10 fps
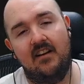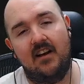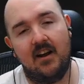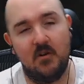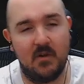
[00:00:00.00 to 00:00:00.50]

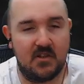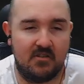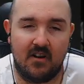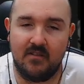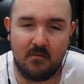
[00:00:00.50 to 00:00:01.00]
I always
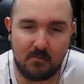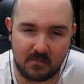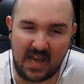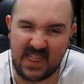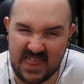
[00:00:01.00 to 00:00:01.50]
try and
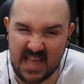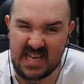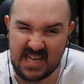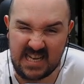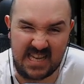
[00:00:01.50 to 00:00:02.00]
get
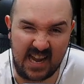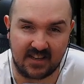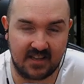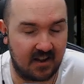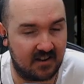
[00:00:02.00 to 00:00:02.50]
this exact
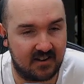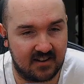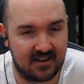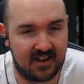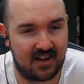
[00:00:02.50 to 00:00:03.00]
gun.
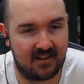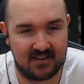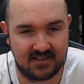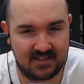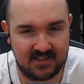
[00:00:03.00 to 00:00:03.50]

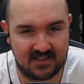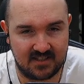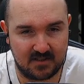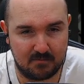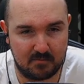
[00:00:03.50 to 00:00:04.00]
Honestly, this
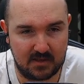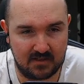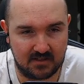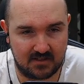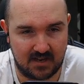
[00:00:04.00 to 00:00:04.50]
is big
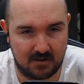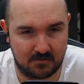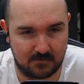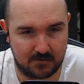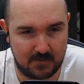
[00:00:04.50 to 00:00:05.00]
nostalgia
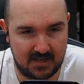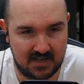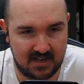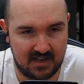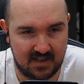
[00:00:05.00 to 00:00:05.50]
for me.
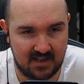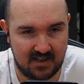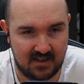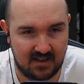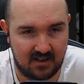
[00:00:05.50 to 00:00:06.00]

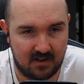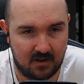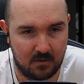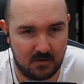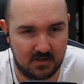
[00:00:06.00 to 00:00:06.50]

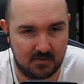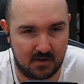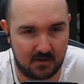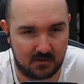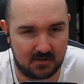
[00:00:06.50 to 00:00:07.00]
Holy
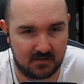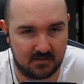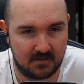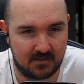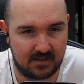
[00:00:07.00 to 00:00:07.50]
smokes,
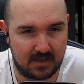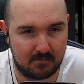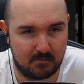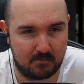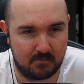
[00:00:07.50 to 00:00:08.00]
look at that
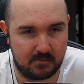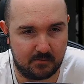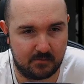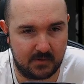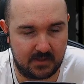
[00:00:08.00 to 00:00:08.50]

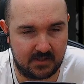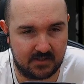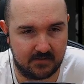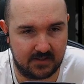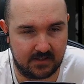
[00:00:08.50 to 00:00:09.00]
beast
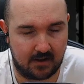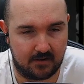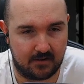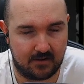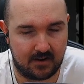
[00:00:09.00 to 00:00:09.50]
of a gun.